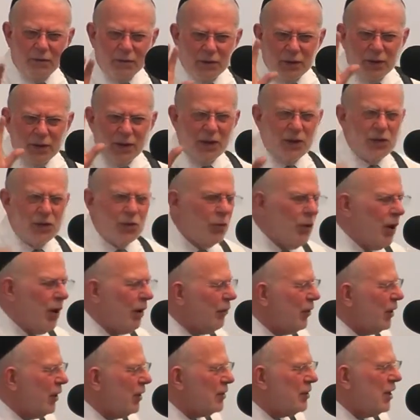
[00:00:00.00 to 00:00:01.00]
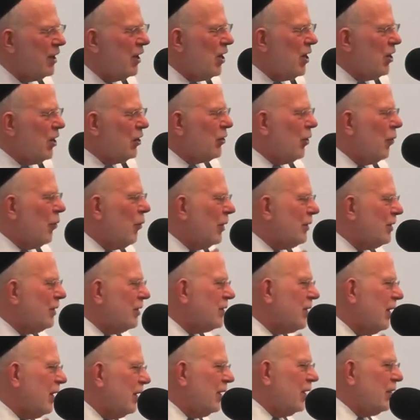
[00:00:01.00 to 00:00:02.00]
we went to, whatever it is. So I went to
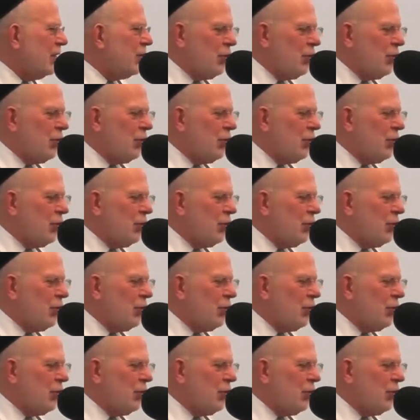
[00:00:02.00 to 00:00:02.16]
Sunday